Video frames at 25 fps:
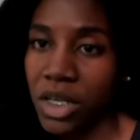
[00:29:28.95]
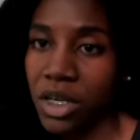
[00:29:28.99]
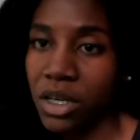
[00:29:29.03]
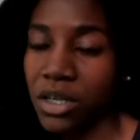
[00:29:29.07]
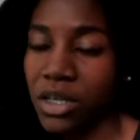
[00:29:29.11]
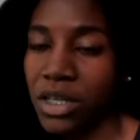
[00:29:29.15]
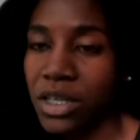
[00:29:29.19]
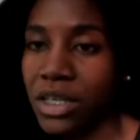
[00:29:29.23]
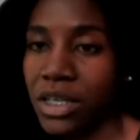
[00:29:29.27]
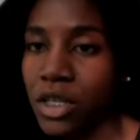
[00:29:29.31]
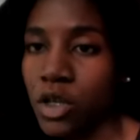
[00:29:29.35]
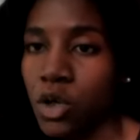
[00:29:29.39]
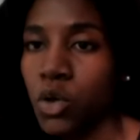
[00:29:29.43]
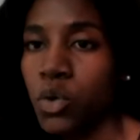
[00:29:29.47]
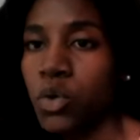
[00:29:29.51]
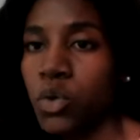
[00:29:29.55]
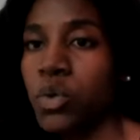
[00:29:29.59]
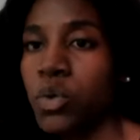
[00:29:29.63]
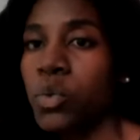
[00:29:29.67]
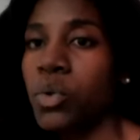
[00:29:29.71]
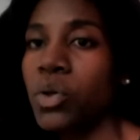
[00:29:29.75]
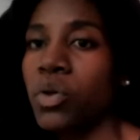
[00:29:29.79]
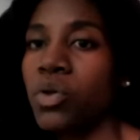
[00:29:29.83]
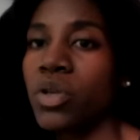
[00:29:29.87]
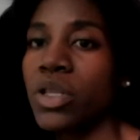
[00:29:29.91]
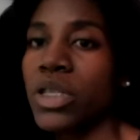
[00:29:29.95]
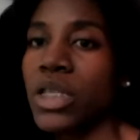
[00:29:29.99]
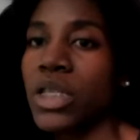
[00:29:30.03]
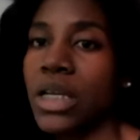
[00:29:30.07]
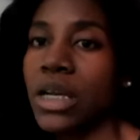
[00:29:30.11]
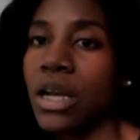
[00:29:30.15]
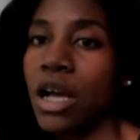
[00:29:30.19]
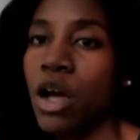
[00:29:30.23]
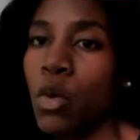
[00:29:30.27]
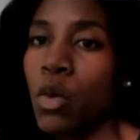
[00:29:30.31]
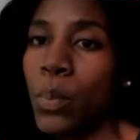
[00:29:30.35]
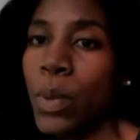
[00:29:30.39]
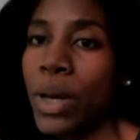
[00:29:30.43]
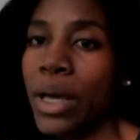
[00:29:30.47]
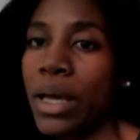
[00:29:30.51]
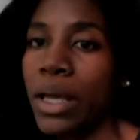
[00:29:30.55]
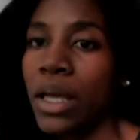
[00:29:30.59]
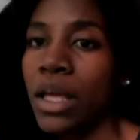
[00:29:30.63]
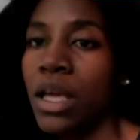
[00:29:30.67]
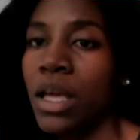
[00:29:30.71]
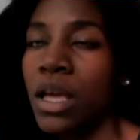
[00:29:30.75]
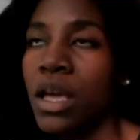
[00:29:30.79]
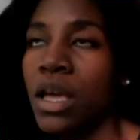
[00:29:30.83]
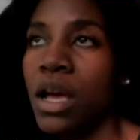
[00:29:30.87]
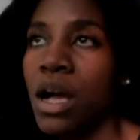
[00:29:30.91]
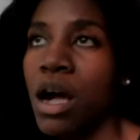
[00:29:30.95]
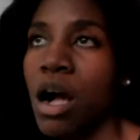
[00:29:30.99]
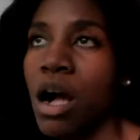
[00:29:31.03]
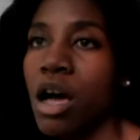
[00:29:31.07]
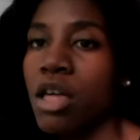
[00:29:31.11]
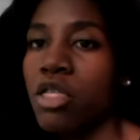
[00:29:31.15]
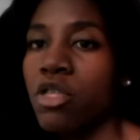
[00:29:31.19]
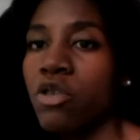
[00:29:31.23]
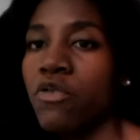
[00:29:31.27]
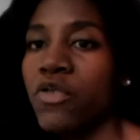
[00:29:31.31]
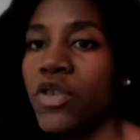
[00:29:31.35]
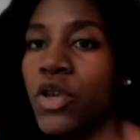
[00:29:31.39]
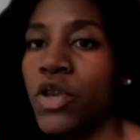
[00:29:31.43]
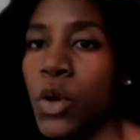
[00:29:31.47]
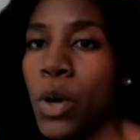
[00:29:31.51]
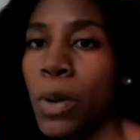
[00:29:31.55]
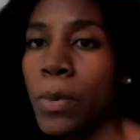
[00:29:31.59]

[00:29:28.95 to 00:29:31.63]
Narciso, you can check out my other video.